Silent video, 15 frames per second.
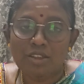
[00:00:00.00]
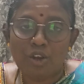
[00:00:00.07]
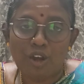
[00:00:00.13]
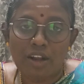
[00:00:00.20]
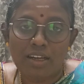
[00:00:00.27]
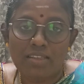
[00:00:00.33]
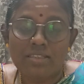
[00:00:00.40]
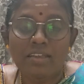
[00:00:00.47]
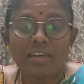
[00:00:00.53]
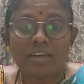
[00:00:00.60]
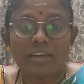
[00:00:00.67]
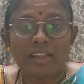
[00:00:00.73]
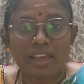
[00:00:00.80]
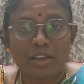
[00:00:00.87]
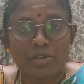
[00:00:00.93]
called as a
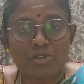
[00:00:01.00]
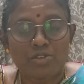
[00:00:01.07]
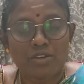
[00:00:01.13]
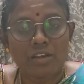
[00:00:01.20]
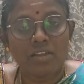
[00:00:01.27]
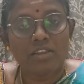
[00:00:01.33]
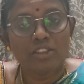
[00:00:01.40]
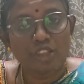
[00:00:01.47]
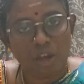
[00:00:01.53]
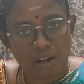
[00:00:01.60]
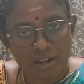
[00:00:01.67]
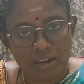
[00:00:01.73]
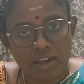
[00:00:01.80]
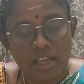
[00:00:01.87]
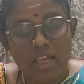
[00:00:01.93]
delusional
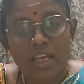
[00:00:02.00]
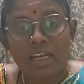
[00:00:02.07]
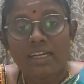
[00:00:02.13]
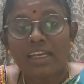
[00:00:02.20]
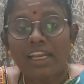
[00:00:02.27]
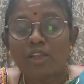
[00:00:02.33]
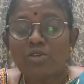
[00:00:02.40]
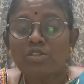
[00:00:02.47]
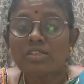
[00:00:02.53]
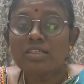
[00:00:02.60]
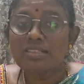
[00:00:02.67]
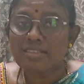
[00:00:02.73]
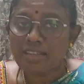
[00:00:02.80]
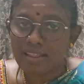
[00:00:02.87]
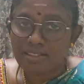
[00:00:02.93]
thought. Delusion
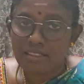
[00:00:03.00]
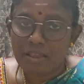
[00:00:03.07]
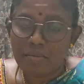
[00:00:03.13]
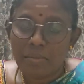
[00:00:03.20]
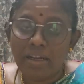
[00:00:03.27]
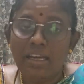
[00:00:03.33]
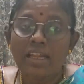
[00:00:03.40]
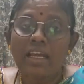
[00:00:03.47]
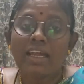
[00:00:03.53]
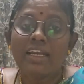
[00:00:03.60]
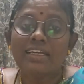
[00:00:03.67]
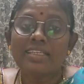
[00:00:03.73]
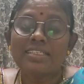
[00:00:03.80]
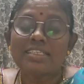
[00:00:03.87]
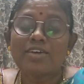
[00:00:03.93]
is nothing but
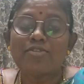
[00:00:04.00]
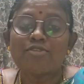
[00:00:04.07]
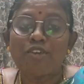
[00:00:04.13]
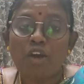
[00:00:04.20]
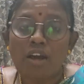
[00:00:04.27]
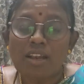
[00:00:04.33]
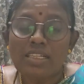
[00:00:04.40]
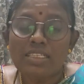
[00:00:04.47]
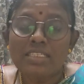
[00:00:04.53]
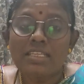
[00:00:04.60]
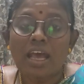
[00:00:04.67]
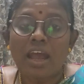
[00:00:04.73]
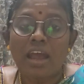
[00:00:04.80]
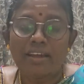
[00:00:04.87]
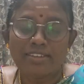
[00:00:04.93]
it is a false,
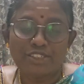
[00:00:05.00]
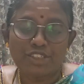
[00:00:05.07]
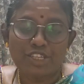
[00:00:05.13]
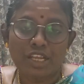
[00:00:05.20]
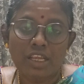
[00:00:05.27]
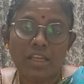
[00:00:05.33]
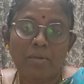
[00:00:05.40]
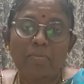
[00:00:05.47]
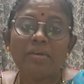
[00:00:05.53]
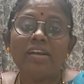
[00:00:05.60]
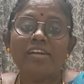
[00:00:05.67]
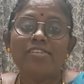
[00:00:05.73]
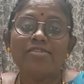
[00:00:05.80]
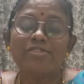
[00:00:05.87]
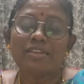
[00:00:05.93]
unshakable,
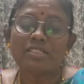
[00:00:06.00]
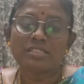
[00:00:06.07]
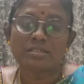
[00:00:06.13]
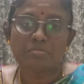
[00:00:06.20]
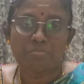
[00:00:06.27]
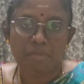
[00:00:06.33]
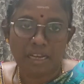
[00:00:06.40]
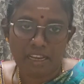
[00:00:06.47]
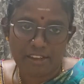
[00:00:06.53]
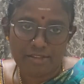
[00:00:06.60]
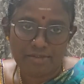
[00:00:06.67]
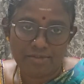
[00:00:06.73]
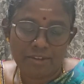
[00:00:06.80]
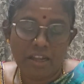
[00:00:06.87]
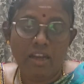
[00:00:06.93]
fixed belief.
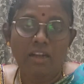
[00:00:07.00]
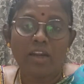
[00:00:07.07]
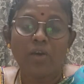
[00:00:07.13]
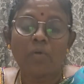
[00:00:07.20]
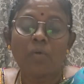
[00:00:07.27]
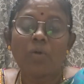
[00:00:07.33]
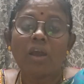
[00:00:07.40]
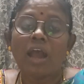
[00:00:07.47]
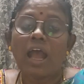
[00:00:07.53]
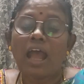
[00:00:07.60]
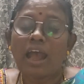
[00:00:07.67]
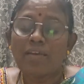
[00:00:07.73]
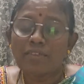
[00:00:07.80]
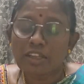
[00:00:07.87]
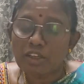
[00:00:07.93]
Now,
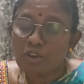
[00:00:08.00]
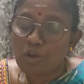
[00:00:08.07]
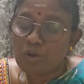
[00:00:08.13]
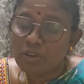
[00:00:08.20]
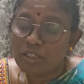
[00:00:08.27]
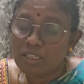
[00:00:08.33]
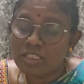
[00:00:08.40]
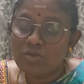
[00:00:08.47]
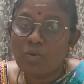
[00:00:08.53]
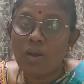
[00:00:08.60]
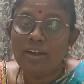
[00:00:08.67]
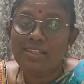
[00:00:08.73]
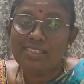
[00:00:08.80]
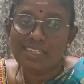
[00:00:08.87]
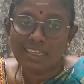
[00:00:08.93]
having known this,
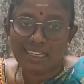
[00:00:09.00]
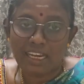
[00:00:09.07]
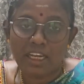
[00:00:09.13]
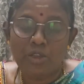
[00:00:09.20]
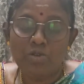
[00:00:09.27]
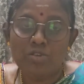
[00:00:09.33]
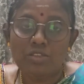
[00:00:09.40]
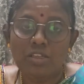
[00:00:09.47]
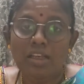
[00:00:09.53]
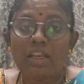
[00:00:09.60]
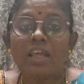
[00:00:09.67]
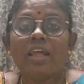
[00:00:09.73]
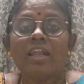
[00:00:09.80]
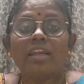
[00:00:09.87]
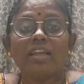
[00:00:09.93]
what is a delusion,
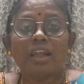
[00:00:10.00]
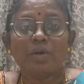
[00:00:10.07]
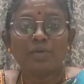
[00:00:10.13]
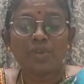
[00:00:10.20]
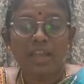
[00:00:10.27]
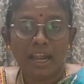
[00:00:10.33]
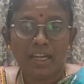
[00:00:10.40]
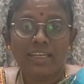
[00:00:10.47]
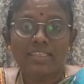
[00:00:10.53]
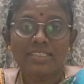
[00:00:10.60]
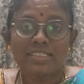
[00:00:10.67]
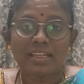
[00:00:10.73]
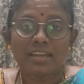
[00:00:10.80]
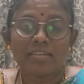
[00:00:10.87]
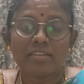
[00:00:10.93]
now we
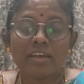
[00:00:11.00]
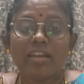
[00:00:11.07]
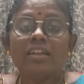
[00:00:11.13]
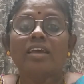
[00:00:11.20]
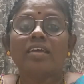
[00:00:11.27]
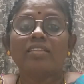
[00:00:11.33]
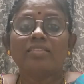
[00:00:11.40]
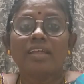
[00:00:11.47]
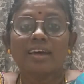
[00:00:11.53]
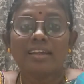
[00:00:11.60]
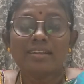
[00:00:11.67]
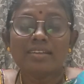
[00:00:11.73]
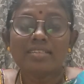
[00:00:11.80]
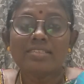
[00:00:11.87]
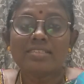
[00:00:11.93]
understand that there
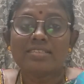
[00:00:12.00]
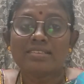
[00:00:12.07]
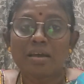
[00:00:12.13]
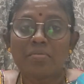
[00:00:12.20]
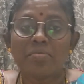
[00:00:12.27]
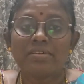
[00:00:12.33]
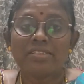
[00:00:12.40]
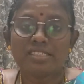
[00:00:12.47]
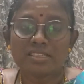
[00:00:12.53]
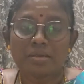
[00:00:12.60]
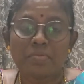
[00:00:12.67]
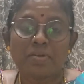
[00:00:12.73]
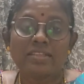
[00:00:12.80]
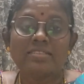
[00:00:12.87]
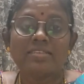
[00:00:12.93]
is some
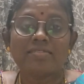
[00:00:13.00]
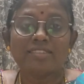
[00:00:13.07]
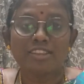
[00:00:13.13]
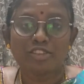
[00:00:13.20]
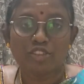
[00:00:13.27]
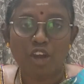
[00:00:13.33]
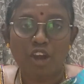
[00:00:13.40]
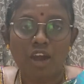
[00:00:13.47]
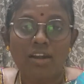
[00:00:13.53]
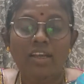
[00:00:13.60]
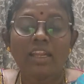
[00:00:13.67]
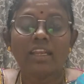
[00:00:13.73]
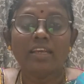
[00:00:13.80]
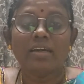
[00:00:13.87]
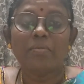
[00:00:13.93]
disturbance in the thought
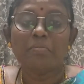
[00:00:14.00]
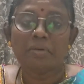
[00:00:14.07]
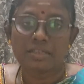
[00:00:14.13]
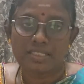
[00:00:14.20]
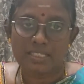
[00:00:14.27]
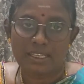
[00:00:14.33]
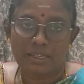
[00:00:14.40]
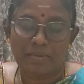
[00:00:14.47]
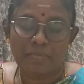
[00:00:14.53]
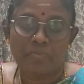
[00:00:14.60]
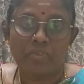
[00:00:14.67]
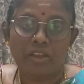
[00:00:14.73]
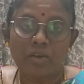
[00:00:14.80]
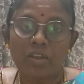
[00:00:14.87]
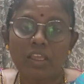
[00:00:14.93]
in a person.
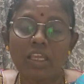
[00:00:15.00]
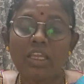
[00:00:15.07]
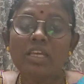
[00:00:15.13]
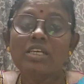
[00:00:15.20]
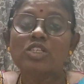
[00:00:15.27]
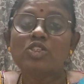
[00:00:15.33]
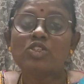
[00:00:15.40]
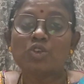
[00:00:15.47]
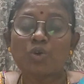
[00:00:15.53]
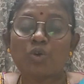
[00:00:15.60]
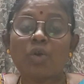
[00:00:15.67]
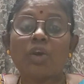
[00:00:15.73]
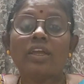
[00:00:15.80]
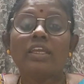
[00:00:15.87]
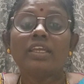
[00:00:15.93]
Okay,
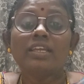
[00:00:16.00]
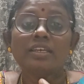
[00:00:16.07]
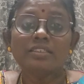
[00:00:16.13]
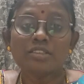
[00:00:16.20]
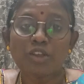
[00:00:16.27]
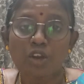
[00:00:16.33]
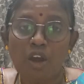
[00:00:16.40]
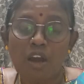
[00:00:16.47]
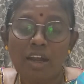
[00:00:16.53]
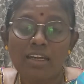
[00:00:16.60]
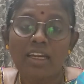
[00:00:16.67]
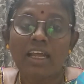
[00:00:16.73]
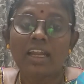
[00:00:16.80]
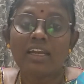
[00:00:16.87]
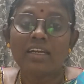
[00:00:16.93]
so he has got
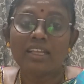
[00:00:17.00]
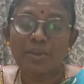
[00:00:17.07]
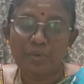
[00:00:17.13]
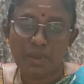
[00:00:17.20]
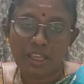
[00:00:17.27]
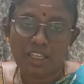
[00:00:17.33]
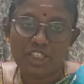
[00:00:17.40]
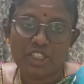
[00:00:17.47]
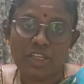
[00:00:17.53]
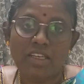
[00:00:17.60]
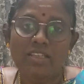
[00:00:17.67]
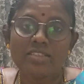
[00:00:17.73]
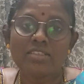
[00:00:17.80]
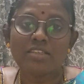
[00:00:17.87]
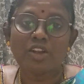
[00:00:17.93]
a deviation
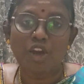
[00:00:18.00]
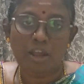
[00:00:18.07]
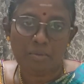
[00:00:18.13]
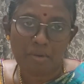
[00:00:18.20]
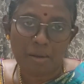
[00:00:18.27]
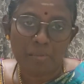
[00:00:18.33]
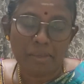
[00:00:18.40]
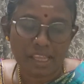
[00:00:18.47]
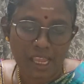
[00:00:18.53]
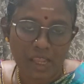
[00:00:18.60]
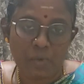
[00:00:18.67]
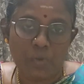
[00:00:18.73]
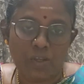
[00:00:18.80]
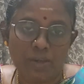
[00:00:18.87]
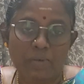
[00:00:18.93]
is normal
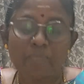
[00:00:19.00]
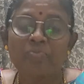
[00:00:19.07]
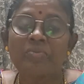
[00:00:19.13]
behavior.